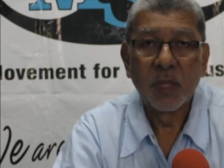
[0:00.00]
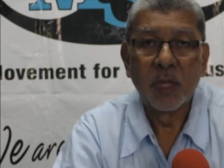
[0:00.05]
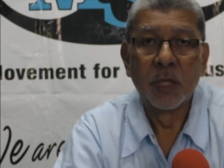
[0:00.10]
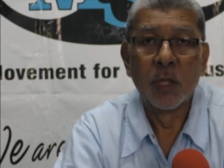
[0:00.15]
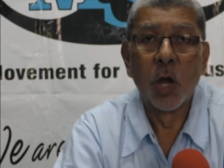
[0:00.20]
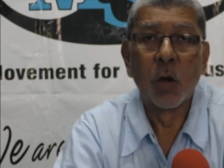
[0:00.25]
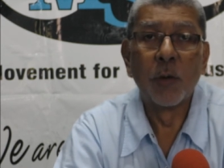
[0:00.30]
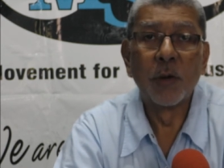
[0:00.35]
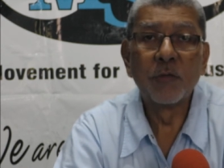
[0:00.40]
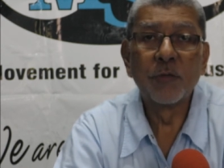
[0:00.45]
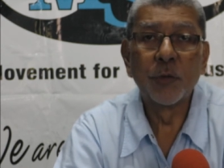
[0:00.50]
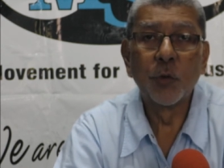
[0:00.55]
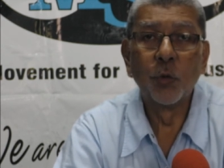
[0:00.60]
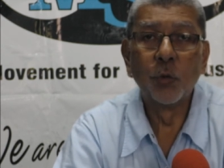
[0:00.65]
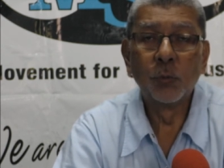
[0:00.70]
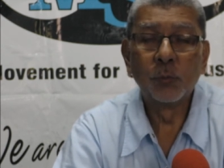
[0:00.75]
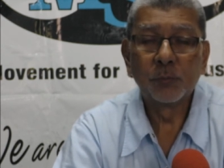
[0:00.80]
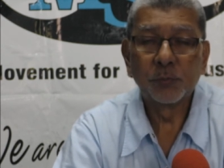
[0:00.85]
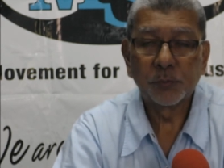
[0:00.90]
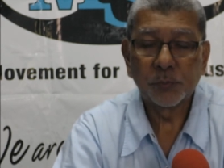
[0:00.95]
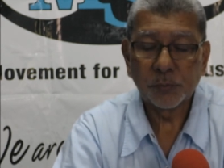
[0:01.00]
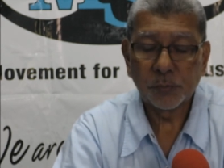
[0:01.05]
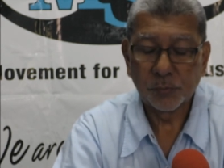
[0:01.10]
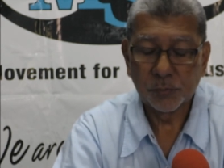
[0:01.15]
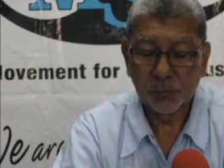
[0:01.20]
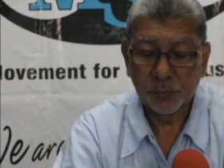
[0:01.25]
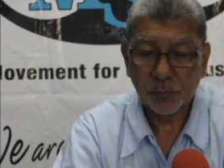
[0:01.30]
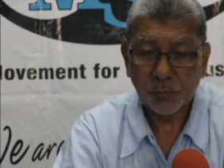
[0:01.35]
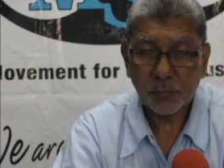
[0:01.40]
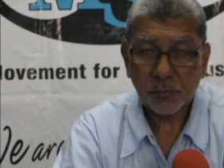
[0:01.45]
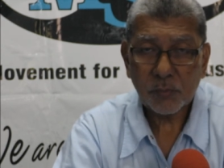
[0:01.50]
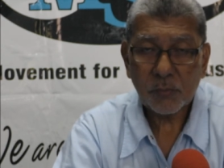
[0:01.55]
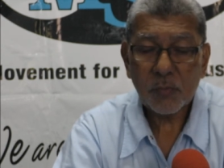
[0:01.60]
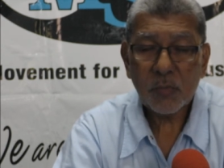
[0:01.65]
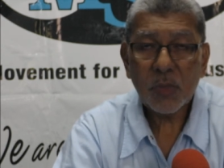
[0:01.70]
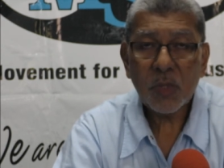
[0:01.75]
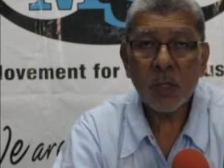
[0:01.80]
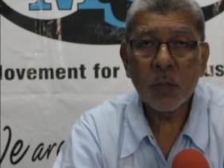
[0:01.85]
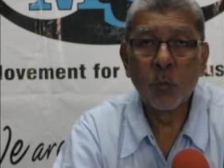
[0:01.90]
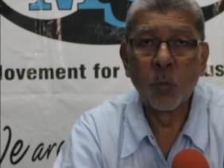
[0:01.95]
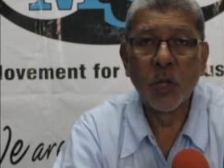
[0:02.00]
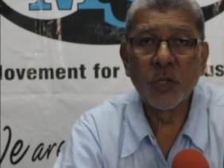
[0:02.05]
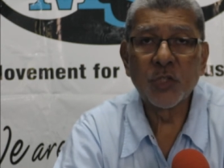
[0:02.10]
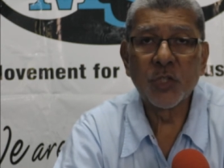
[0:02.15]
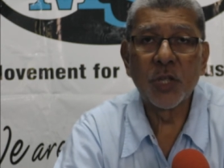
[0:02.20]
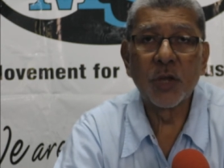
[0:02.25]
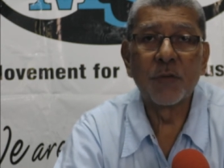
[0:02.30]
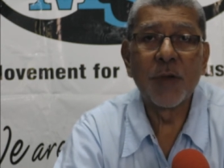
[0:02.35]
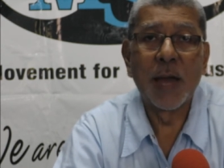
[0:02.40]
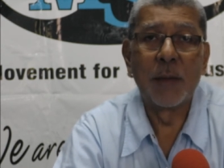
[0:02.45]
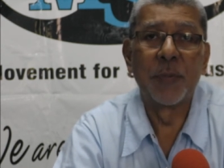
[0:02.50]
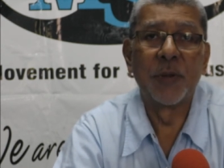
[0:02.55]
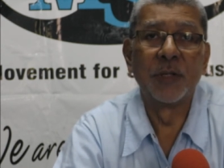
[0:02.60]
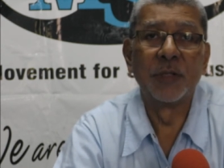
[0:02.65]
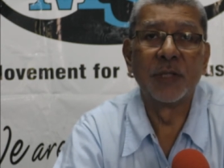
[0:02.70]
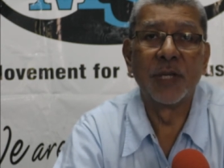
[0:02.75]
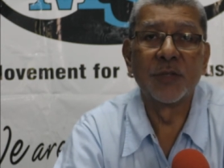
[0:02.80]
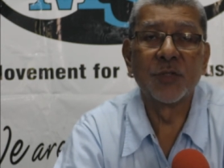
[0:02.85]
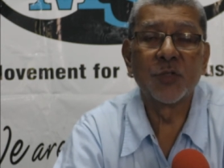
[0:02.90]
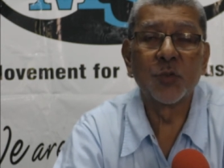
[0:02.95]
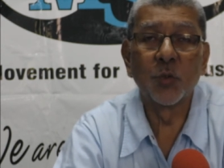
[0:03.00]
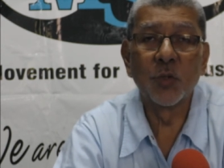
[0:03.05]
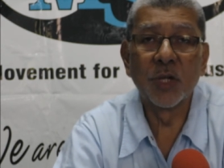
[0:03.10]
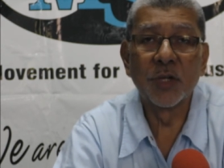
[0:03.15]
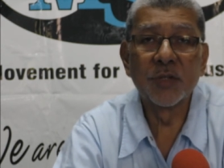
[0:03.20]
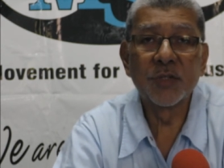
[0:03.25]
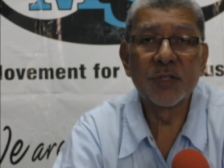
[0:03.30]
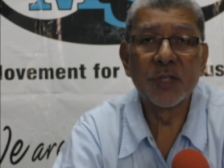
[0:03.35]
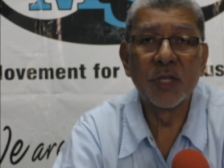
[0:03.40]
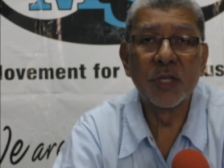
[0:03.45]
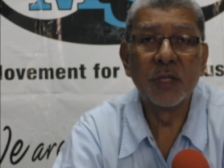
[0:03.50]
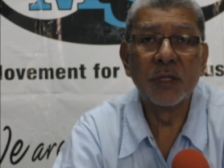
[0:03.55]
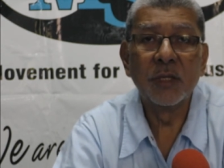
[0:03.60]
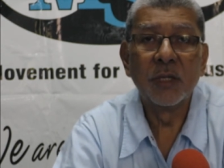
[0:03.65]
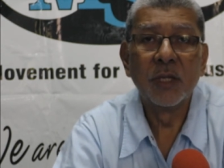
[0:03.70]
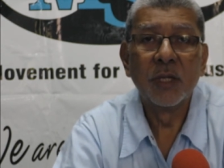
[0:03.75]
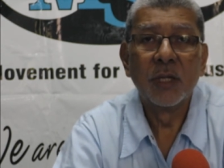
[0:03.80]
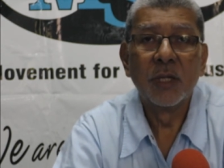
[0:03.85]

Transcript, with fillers: In our view, what should have happened as soon as the